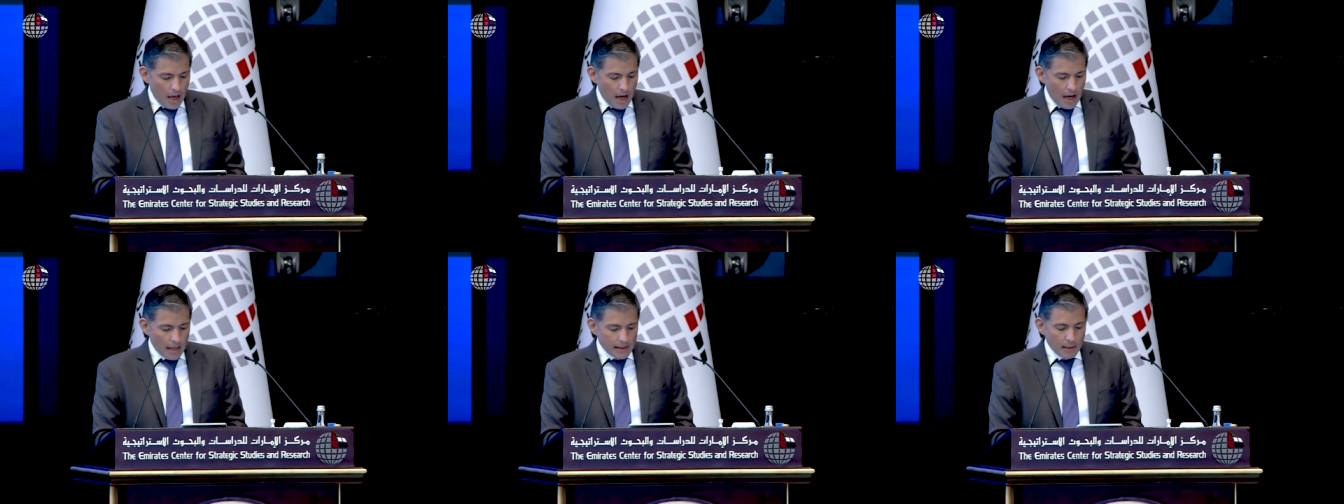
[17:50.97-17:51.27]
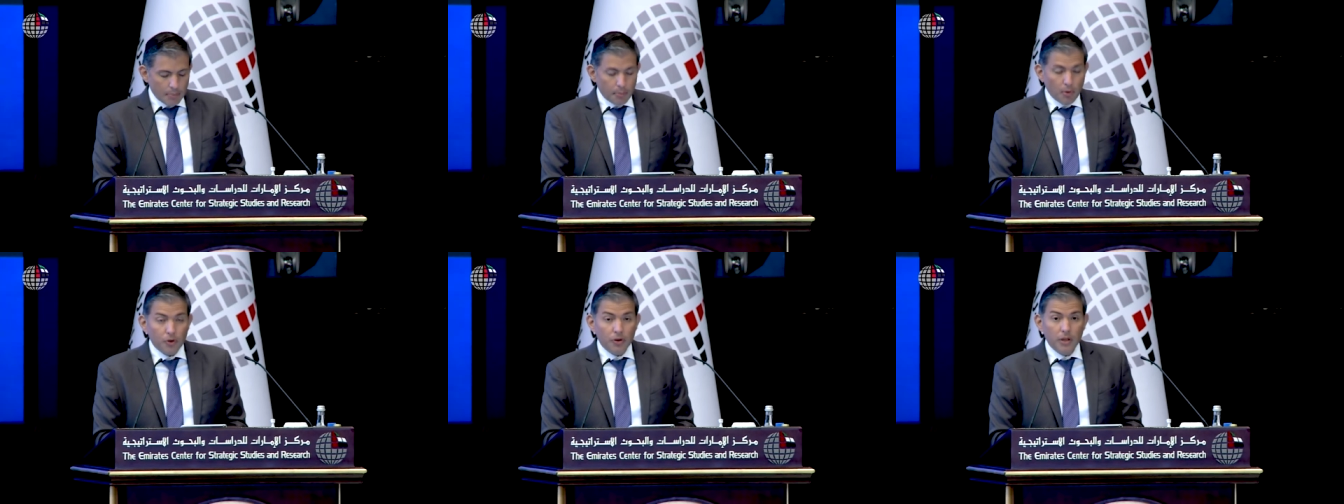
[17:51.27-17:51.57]
As
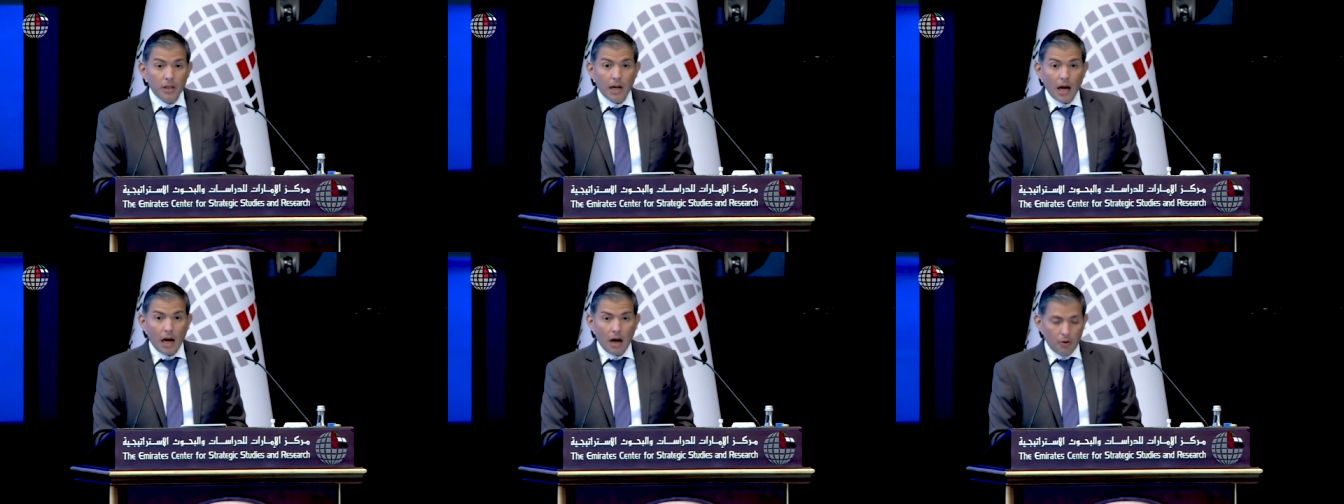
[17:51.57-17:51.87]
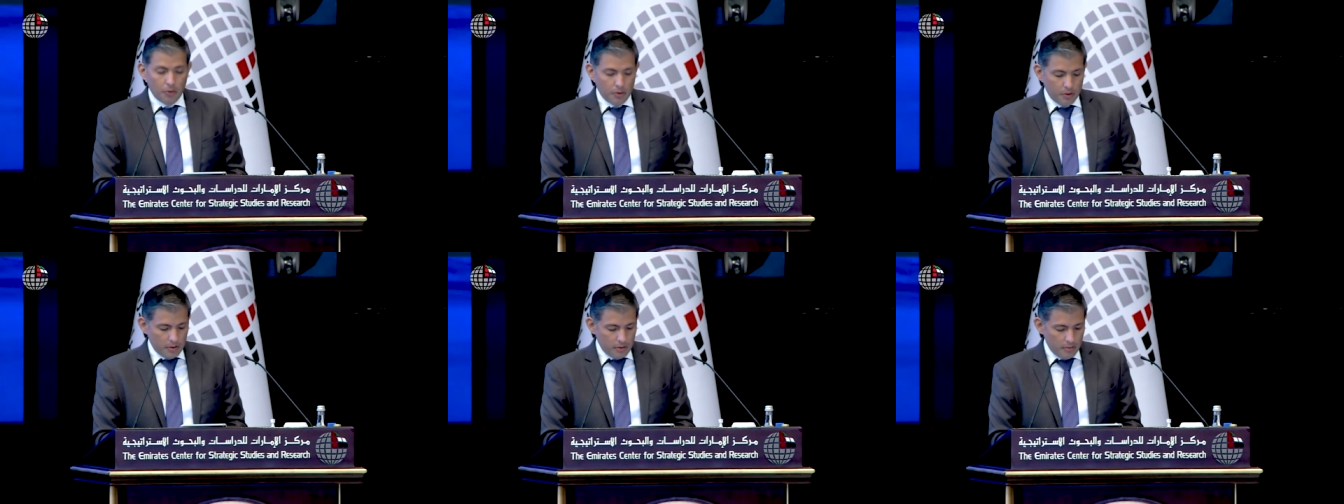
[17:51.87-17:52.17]
pointed
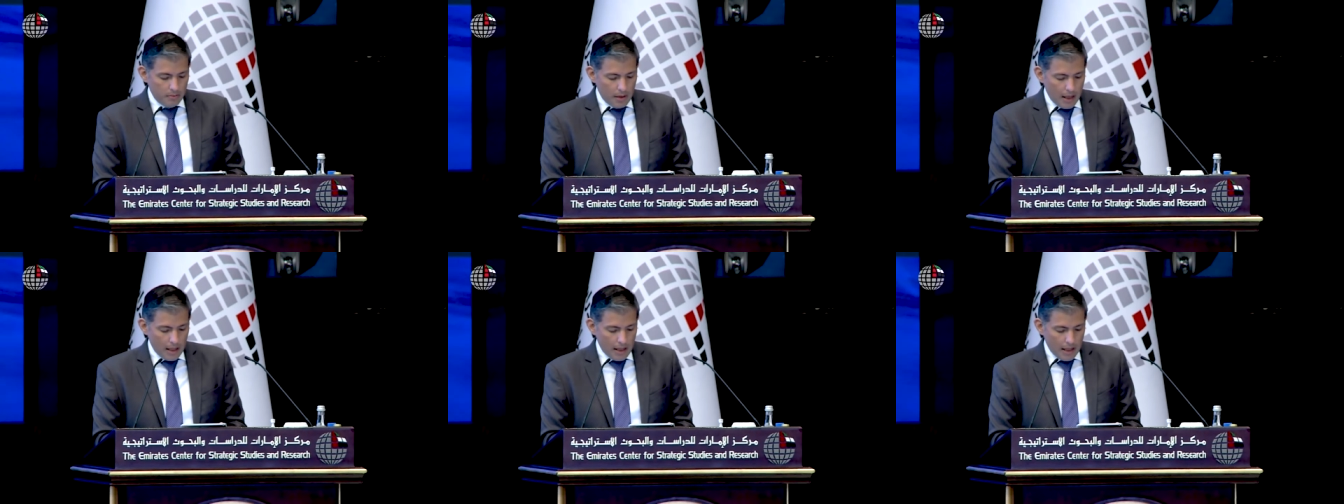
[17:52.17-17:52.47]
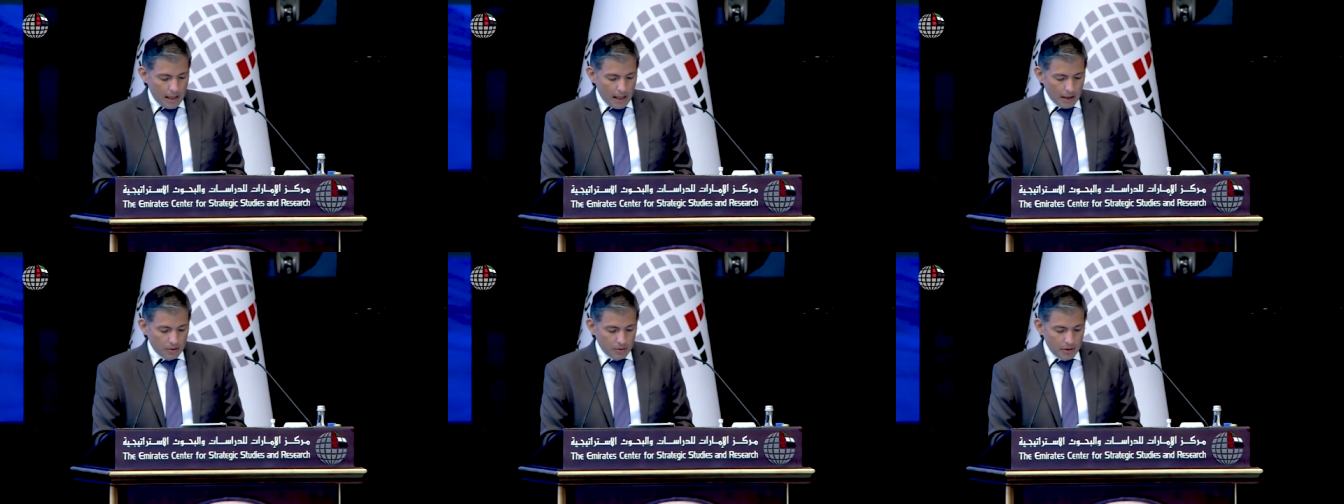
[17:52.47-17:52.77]
out by
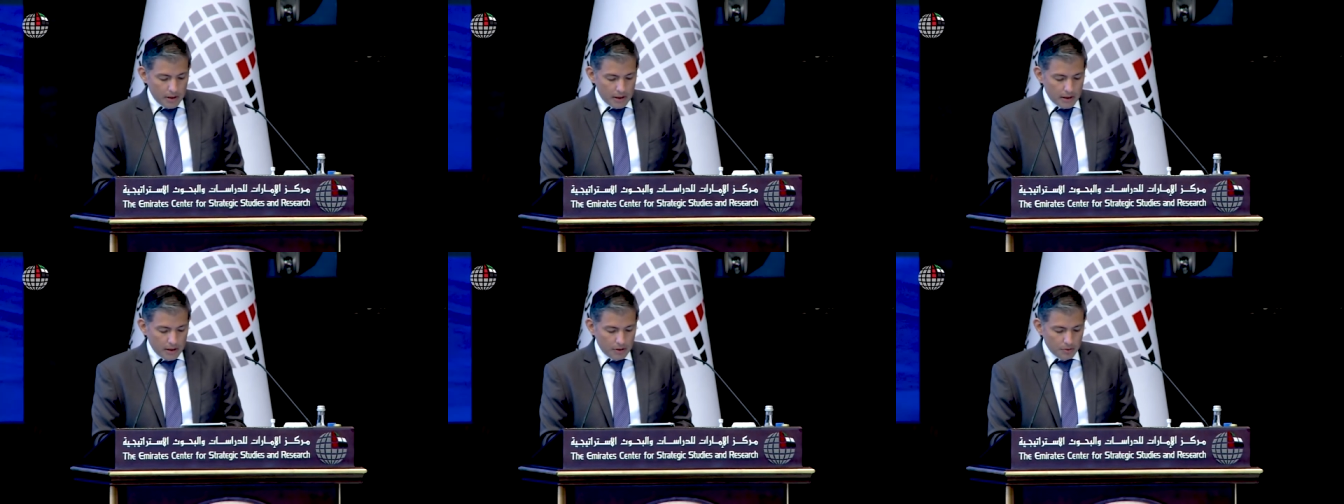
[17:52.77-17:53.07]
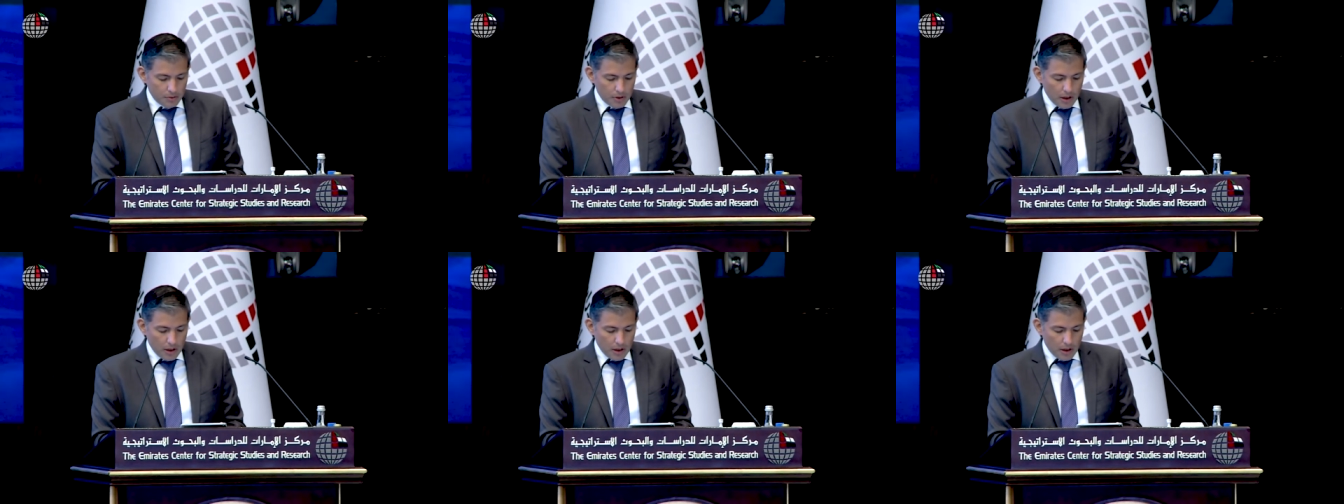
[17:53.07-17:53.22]
Legatum Institute,